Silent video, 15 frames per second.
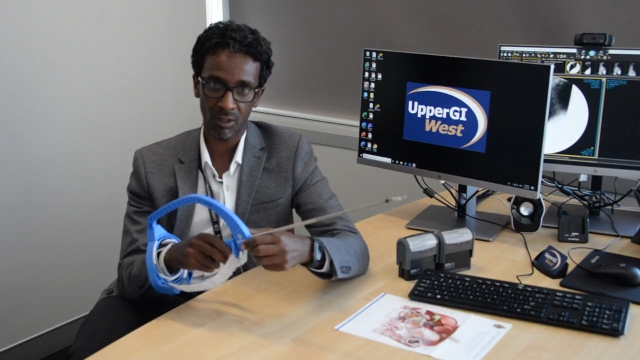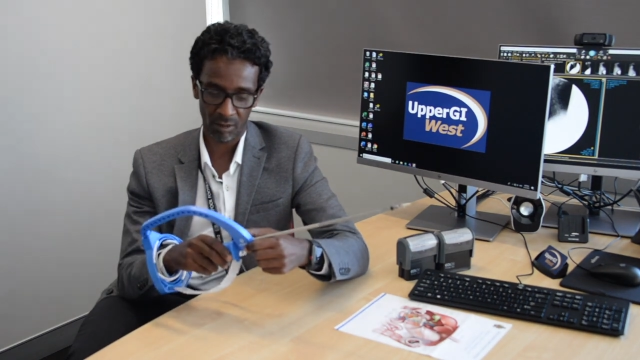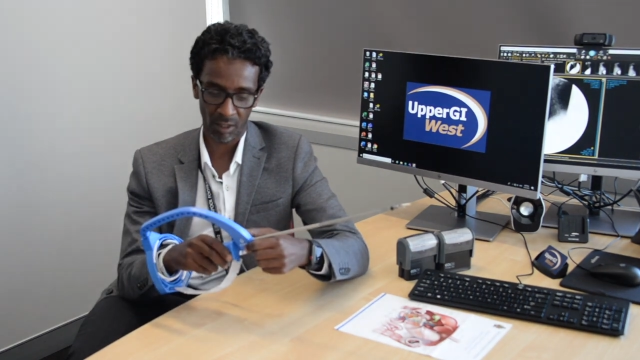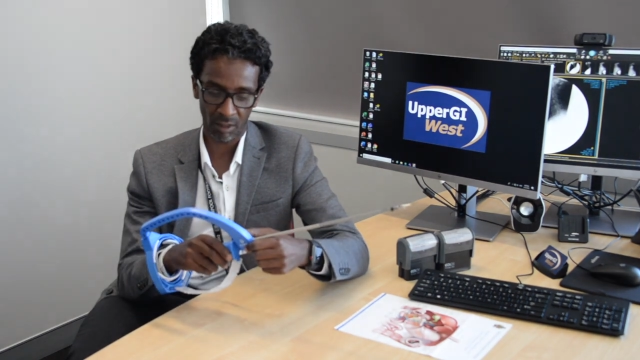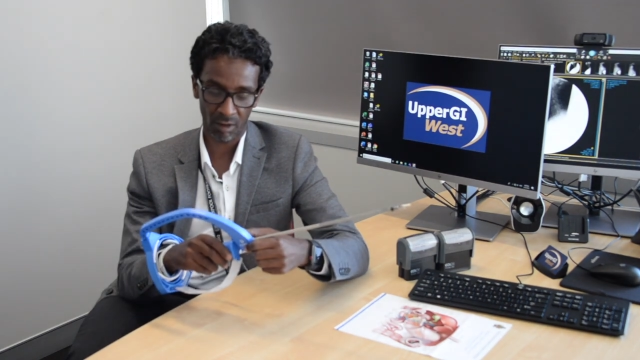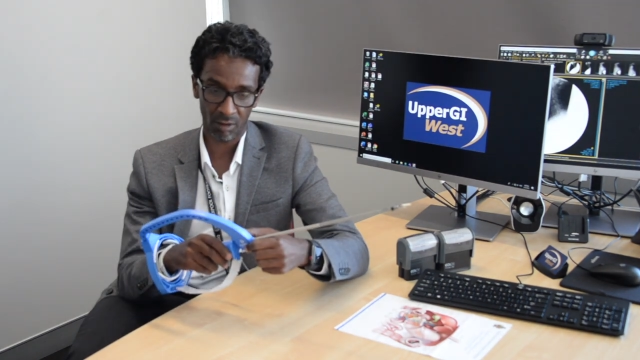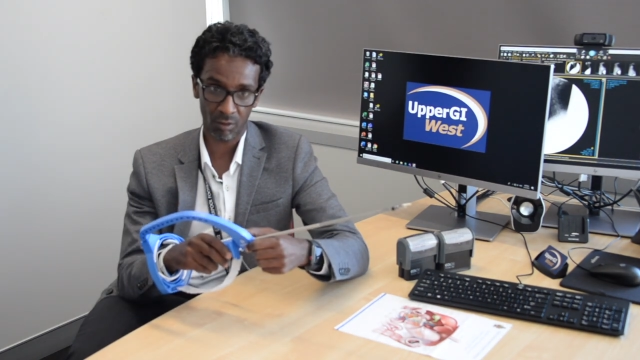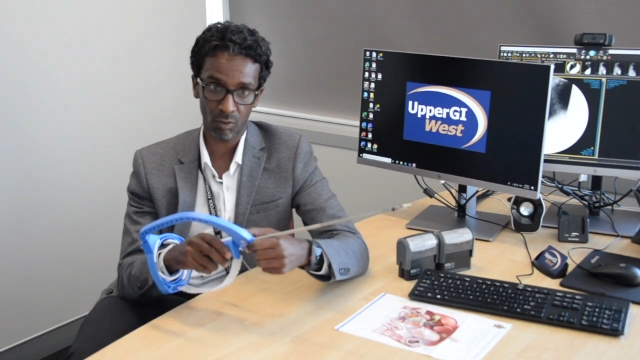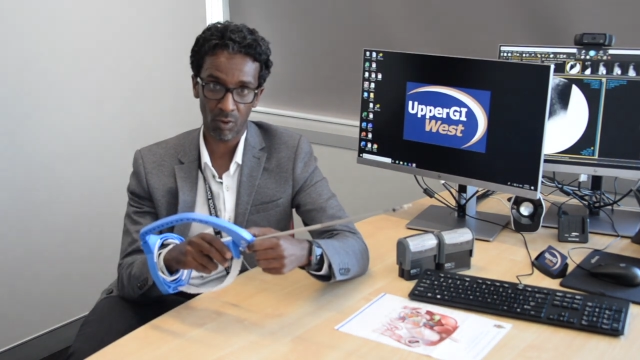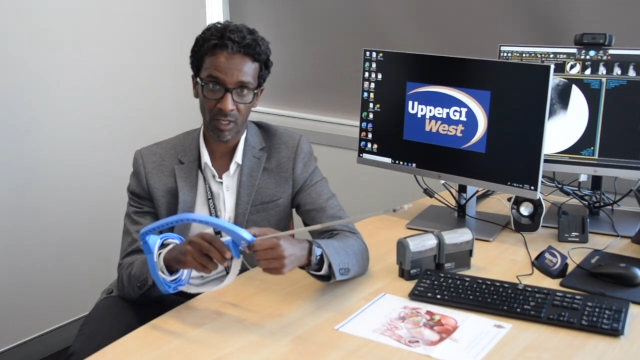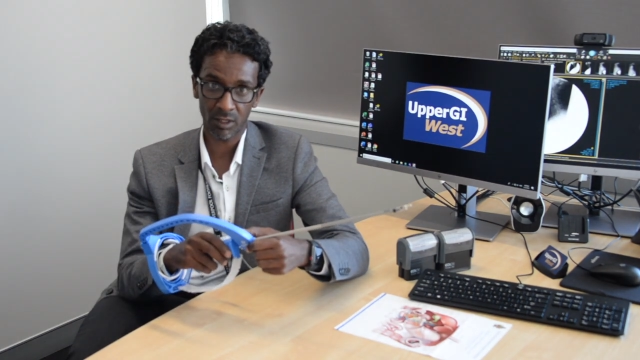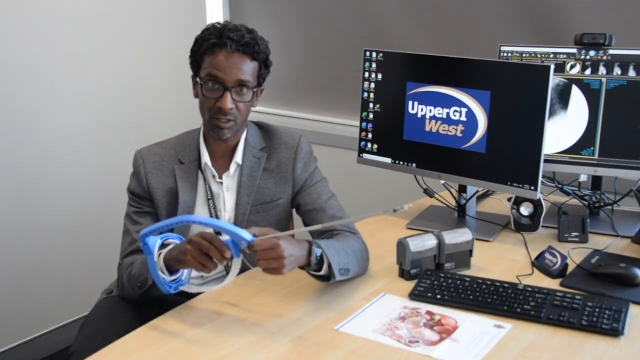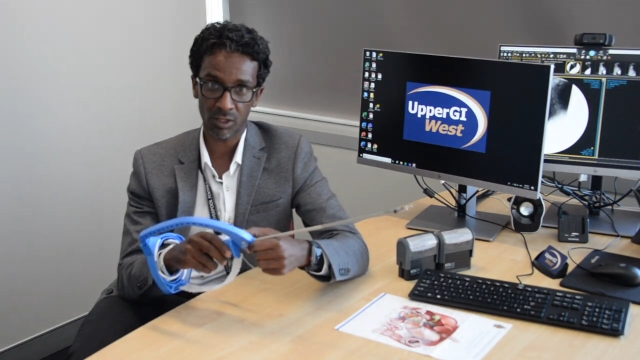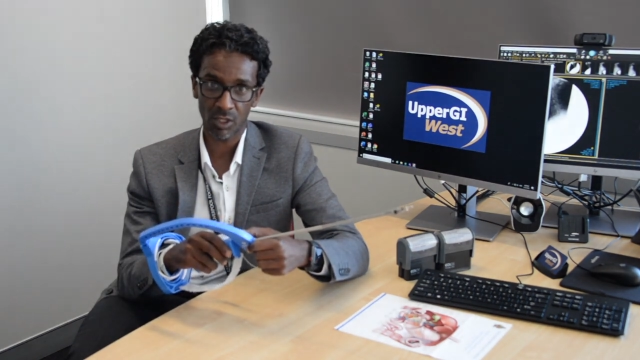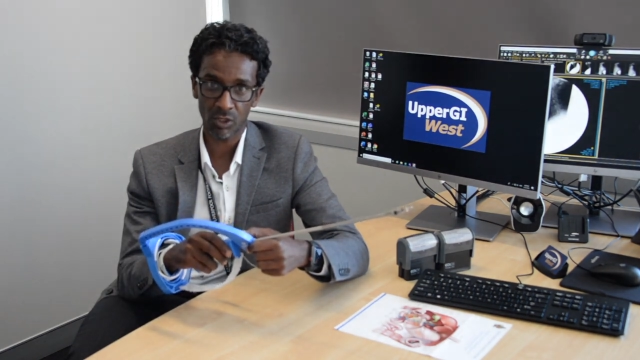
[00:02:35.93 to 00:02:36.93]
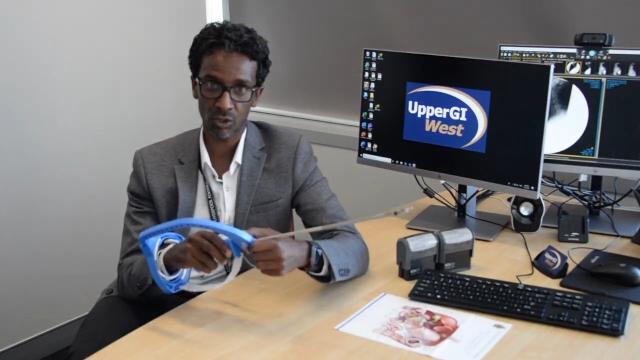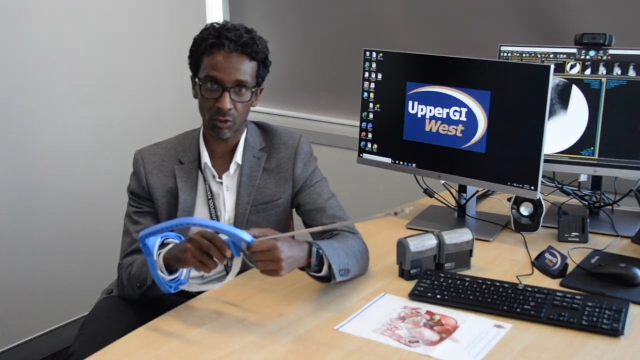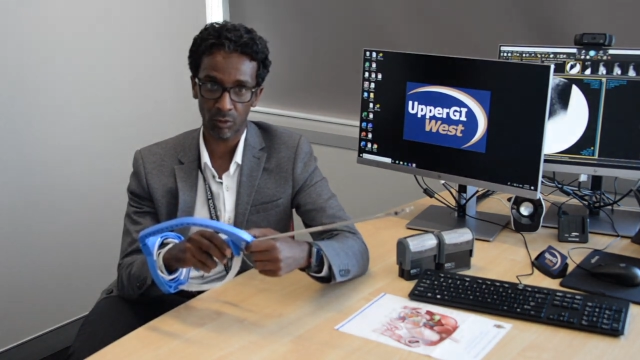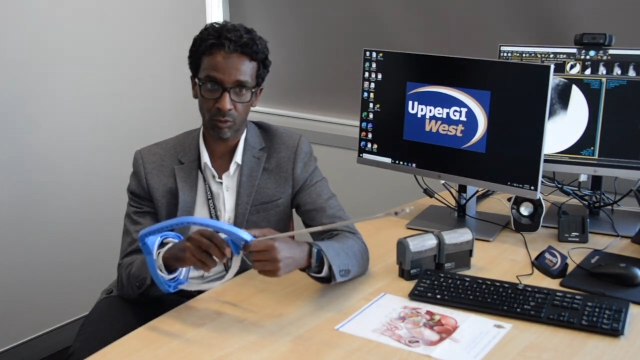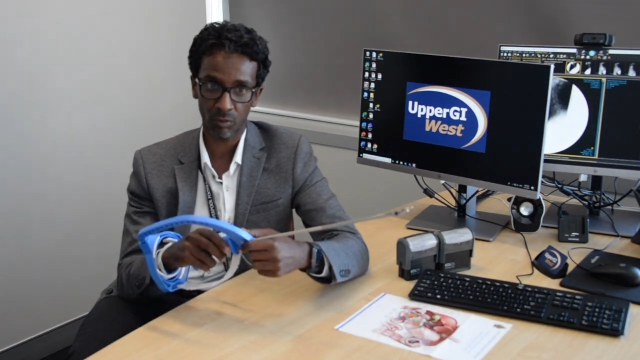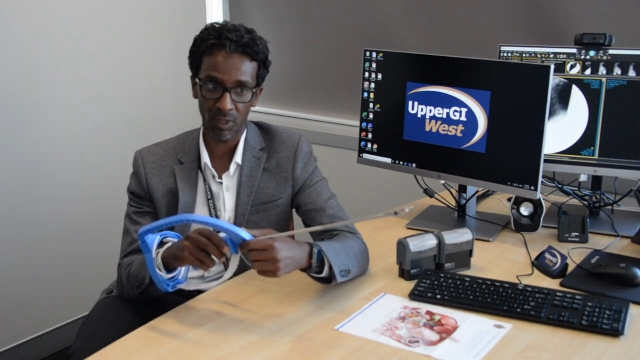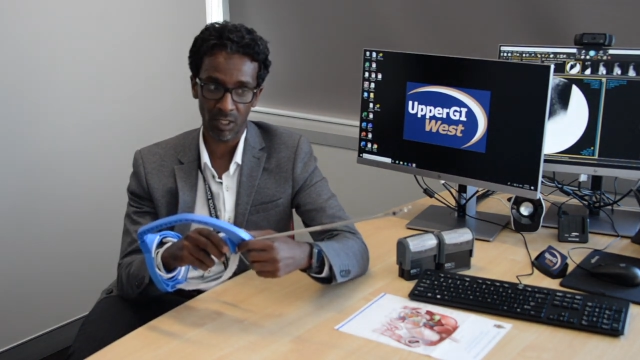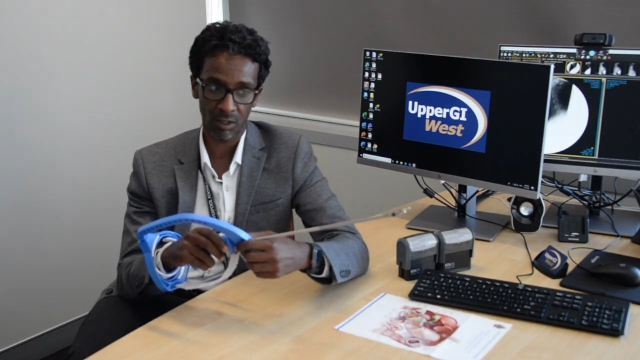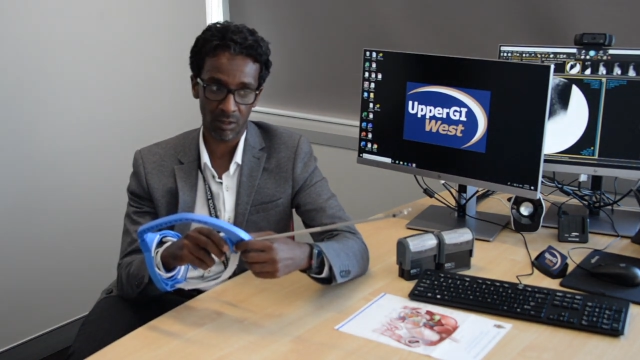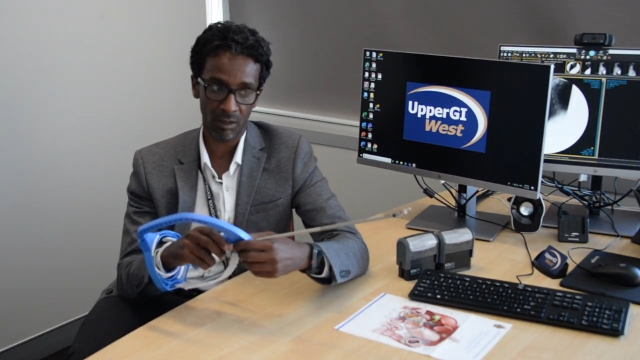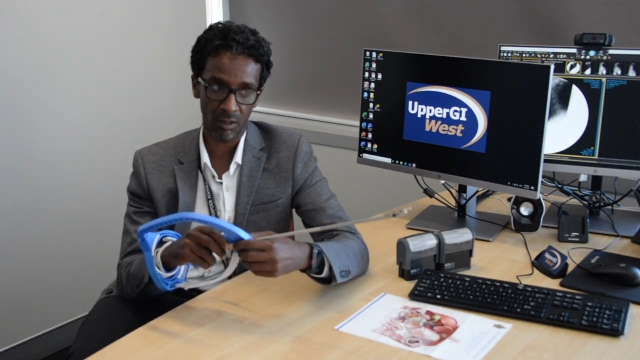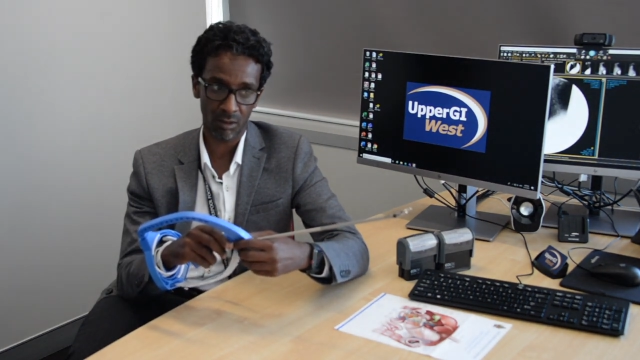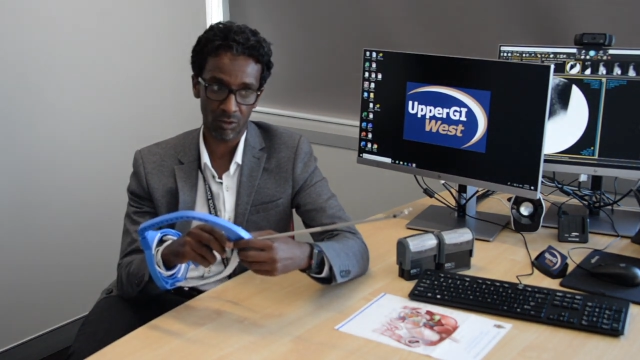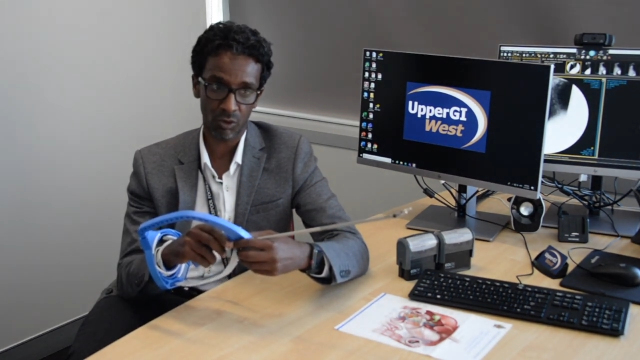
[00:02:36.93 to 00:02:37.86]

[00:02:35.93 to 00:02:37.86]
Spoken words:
that are quite essential to make the